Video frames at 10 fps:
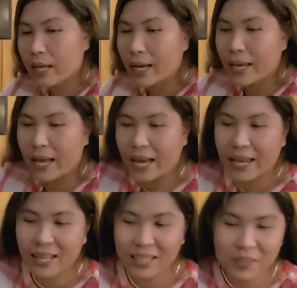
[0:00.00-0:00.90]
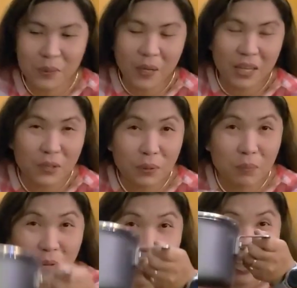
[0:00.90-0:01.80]
I, I can cook
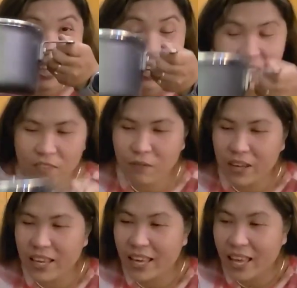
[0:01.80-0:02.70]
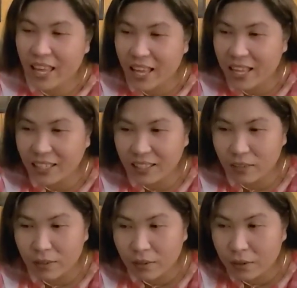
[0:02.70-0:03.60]
adobo in here if I can and
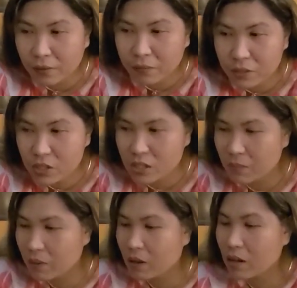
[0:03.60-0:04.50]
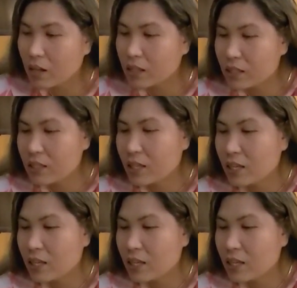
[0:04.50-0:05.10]
the vegetables.